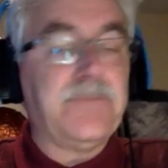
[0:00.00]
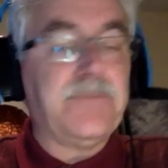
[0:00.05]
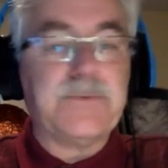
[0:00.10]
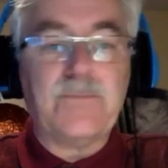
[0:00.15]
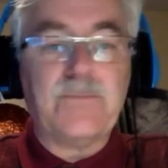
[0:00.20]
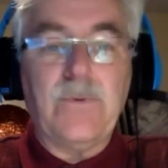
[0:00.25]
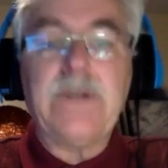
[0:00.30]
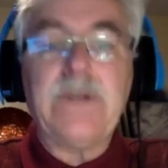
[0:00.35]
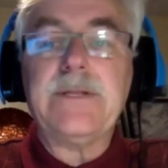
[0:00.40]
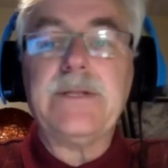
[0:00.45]

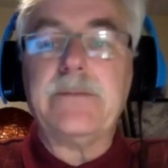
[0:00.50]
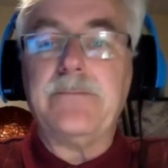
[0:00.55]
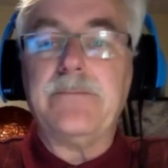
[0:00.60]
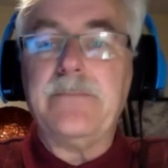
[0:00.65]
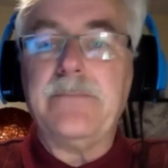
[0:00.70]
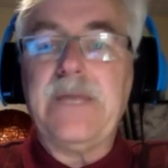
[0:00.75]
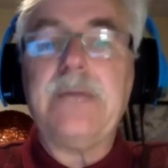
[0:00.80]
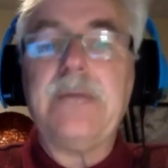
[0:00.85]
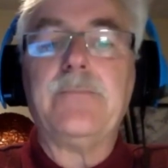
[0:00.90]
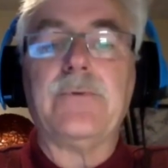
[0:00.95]
one of the
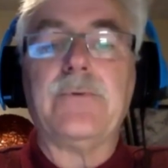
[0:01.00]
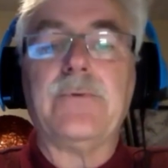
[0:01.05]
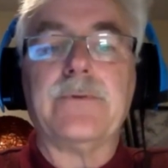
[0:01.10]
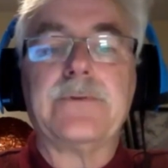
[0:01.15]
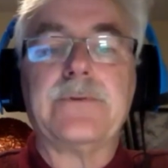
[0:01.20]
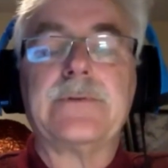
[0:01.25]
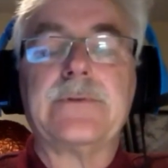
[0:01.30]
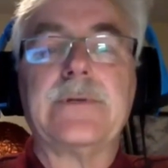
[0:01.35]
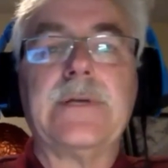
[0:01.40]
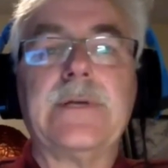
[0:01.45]

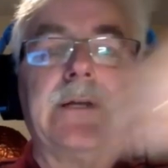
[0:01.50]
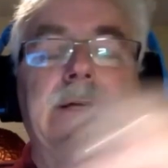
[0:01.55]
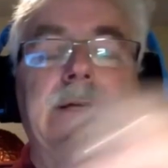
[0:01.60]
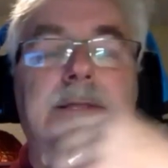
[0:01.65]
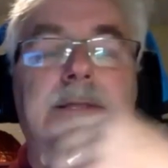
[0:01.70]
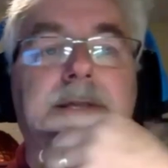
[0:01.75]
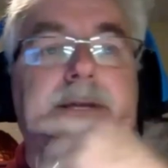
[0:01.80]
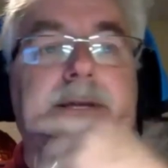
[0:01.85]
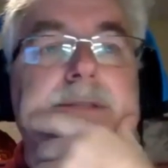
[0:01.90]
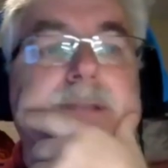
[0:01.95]
maples, and I
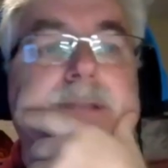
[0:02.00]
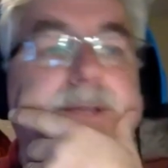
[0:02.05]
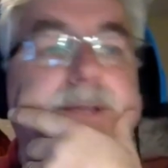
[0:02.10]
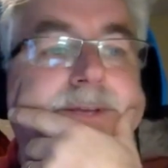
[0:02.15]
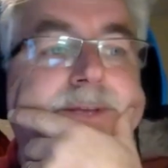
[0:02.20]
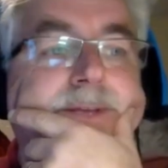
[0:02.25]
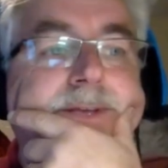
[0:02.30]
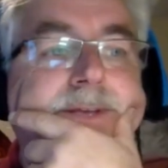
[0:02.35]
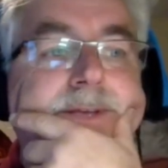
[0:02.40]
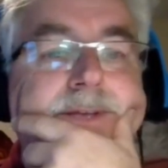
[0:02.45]
thought,
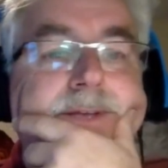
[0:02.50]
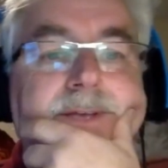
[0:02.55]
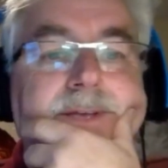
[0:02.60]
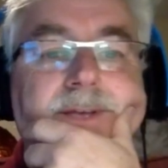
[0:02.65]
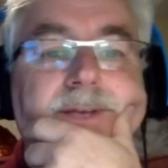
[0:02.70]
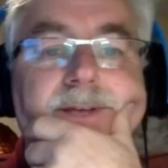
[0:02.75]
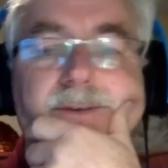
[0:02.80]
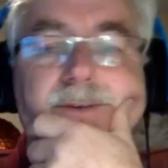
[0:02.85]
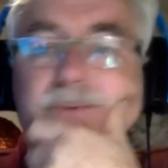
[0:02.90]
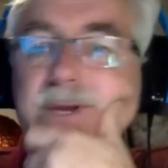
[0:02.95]

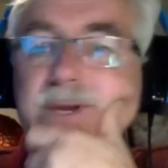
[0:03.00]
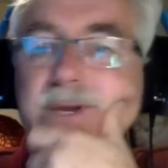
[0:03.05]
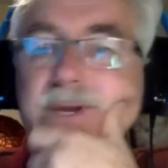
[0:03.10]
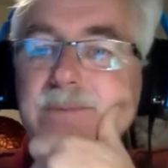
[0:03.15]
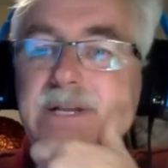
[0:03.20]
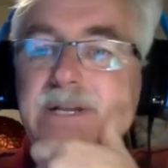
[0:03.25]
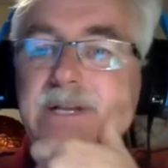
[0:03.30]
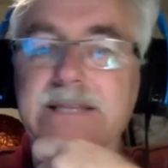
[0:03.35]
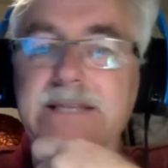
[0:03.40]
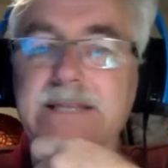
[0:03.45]
wait a
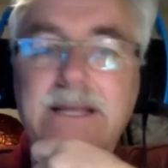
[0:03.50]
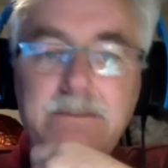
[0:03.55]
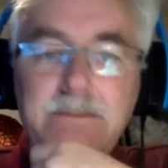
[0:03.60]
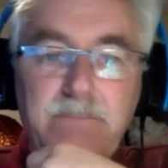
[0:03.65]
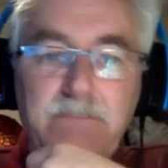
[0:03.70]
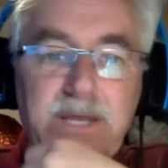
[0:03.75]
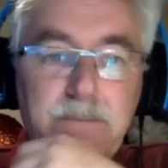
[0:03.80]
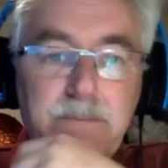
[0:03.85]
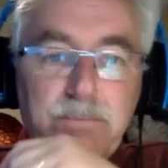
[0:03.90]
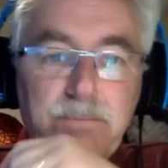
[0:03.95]
minute, that
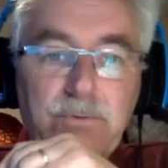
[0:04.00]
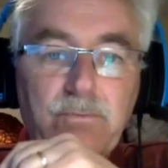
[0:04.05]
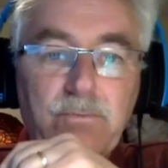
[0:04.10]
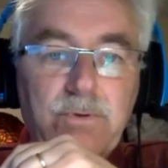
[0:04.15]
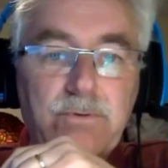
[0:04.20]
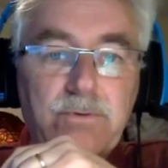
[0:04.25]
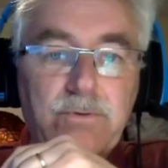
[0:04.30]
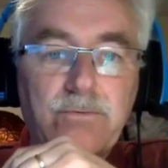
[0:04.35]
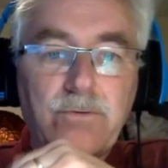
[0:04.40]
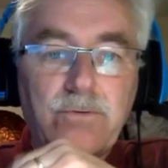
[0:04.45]
maple
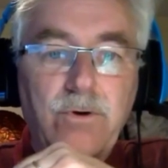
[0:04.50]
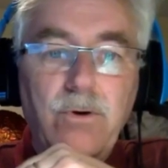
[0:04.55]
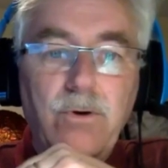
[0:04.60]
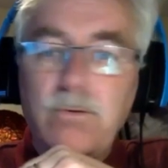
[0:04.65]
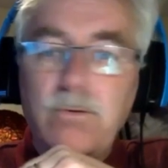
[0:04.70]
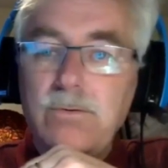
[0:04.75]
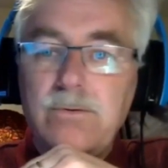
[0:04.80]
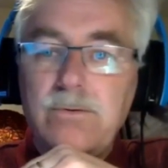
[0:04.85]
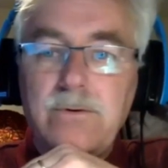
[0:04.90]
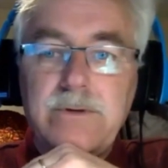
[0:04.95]
will
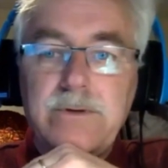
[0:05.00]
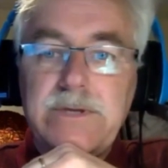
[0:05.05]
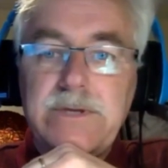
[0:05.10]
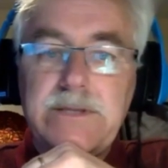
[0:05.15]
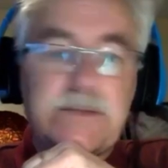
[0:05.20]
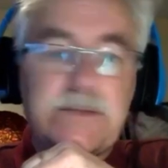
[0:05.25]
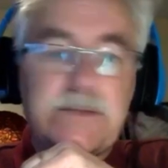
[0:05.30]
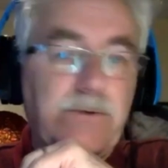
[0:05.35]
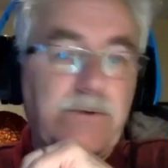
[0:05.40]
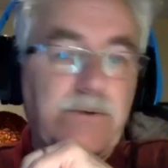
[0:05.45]
grow
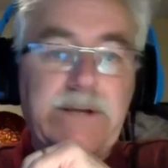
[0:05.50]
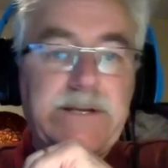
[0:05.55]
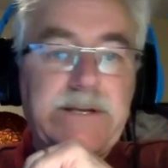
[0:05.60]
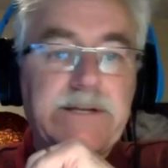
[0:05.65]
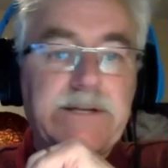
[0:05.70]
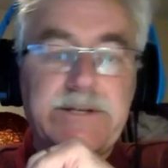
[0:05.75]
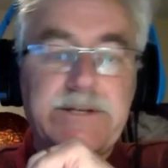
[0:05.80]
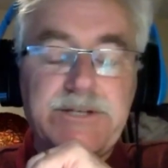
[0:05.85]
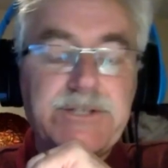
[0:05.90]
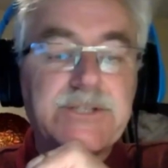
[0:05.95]
in great
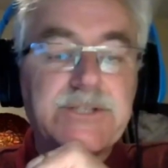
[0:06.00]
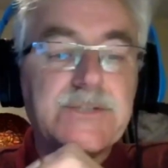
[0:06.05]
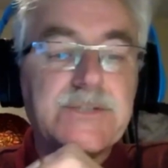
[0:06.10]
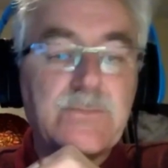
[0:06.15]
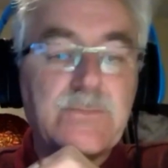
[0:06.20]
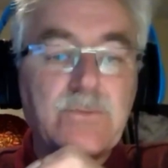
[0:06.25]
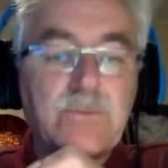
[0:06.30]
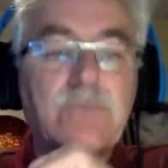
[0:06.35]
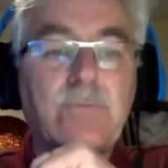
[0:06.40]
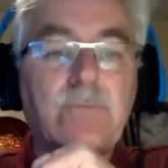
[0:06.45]
conditions,
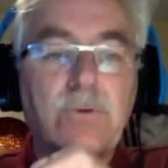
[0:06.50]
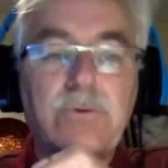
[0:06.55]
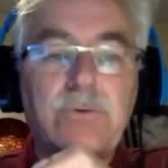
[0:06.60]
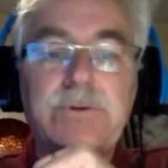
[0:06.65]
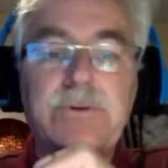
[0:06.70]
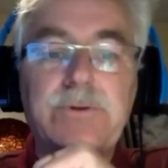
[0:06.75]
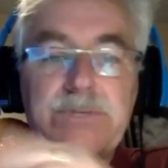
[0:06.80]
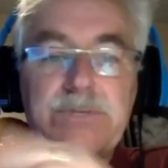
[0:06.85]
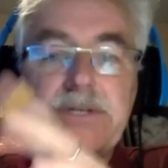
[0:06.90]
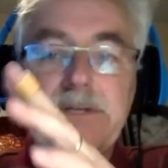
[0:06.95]
will grow
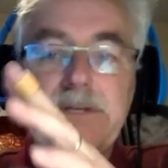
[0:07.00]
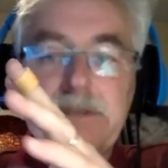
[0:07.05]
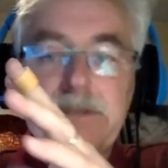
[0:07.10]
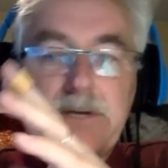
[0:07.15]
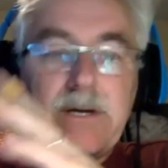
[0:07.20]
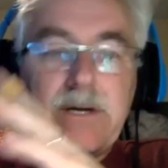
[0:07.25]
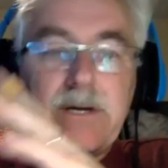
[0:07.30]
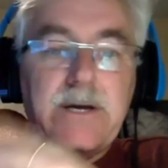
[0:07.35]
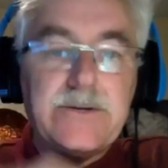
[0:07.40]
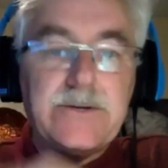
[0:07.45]
to be
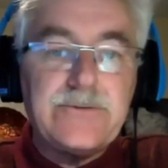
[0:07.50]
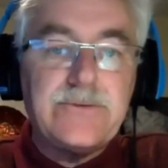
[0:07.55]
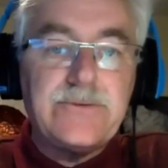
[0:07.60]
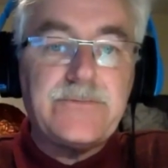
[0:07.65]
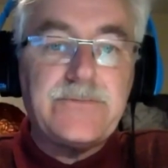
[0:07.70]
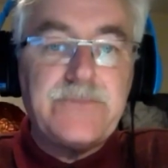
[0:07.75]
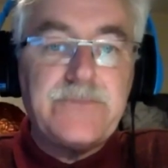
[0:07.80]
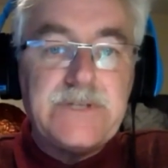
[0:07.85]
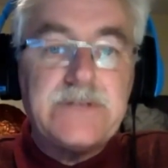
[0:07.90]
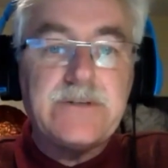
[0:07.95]
100
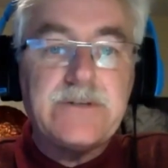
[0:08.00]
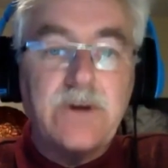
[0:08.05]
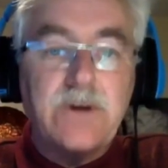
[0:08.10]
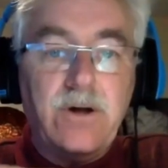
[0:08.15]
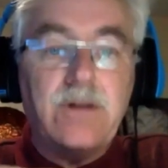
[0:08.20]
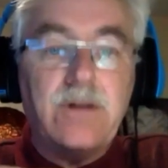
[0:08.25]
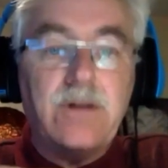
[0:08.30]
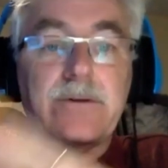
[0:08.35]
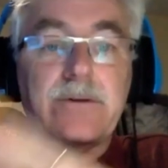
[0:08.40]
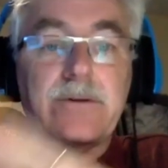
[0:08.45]
feet
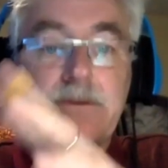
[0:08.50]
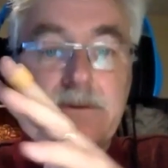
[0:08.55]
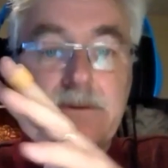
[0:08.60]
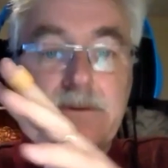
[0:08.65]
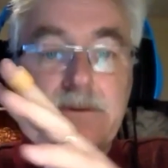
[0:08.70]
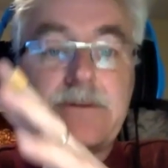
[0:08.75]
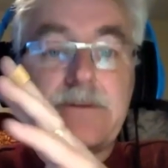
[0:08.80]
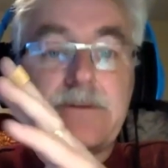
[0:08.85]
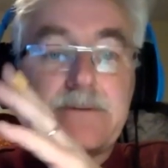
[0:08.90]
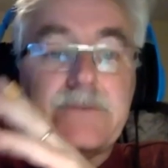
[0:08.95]
tall, or,
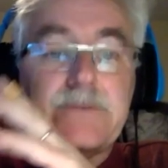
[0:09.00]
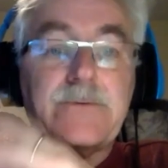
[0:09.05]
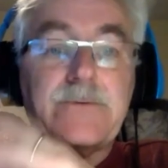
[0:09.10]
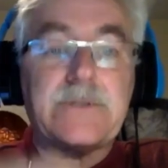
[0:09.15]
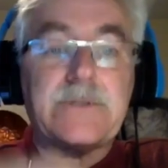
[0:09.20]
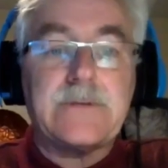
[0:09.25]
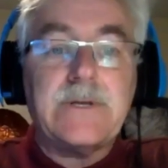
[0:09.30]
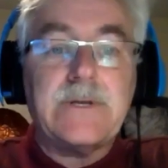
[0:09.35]
you know, it would